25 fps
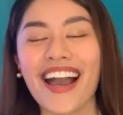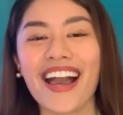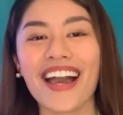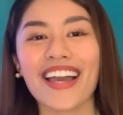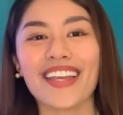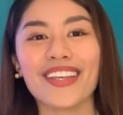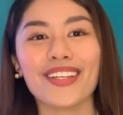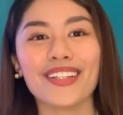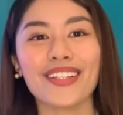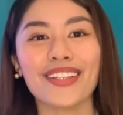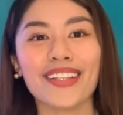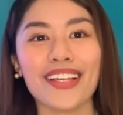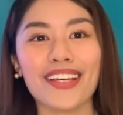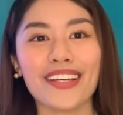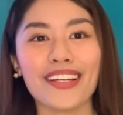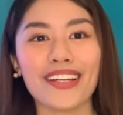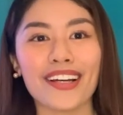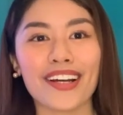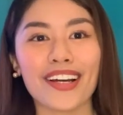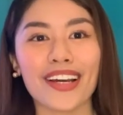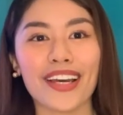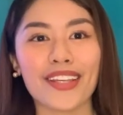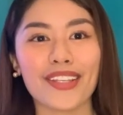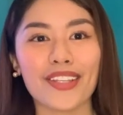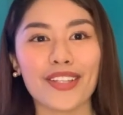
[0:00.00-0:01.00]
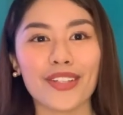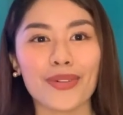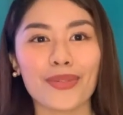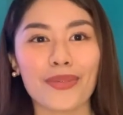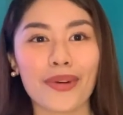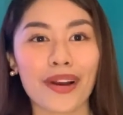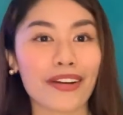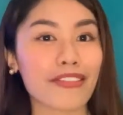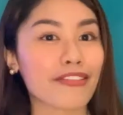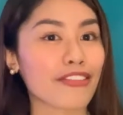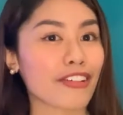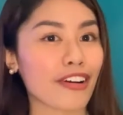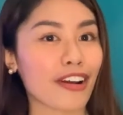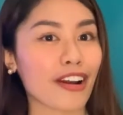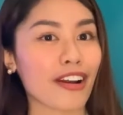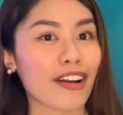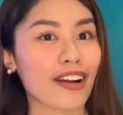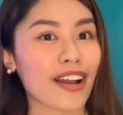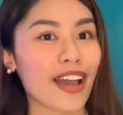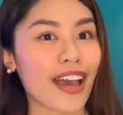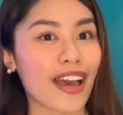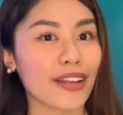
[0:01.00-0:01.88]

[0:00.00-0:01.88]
And you work for a